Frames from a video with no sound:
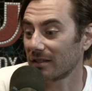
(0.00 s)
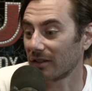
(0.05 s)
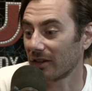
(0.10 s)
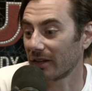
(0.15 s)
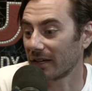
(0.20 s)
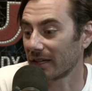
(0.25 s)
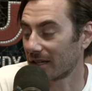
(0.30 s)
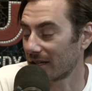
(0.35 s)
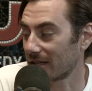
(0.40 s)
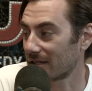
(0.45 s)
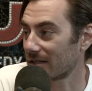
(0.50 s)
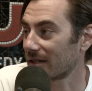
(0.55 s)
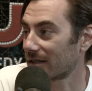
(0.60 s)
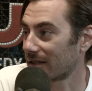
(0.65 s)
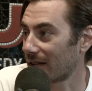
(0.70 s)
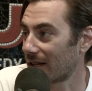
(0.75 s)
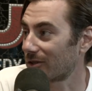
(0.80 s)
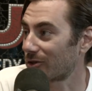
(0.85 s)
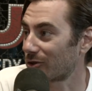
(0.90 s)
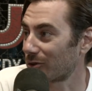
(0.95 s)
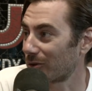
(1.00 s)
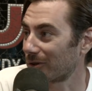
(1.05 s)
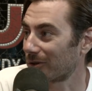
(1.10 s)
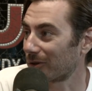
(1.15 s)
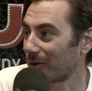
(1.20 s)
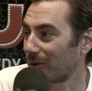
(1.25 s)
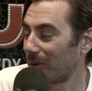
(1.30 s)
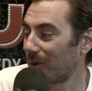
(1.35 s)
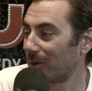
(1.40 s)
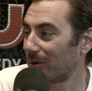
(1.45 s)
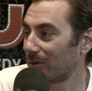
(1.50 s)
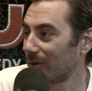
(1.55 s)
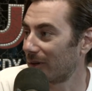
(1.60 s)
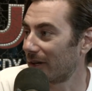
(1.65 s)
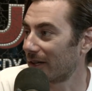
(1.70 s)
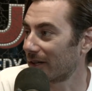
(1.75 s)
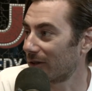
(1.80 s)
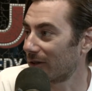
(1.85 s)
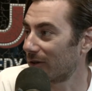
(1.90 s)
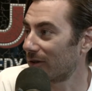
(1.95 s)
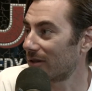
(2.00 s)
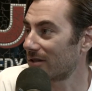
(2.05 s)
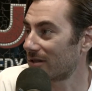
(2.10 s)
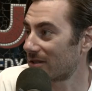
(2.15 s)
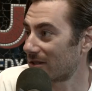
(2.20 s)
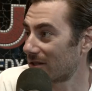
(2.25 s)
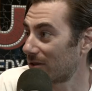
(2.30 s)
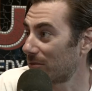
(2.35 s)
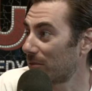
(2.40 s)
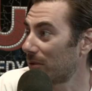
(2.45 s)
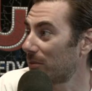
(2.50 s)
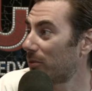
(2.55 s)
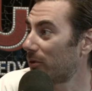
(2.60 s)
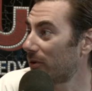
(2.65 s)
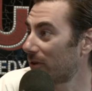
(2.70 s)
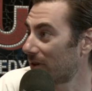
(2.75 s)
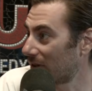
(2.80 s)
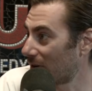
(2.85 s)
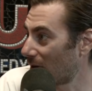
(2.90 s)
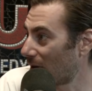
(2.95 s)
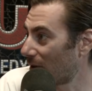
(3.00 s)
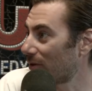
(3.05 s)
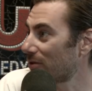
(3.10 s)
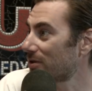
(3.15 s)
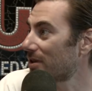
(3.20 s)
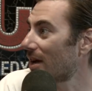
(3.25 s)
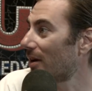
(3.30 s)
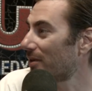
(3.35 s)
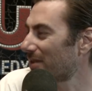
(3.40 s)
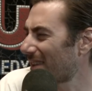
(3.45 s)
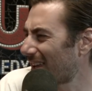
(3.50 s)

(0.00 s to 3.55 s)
like, it's like that Jordan quote, like, you didn't see me putting in all those hours.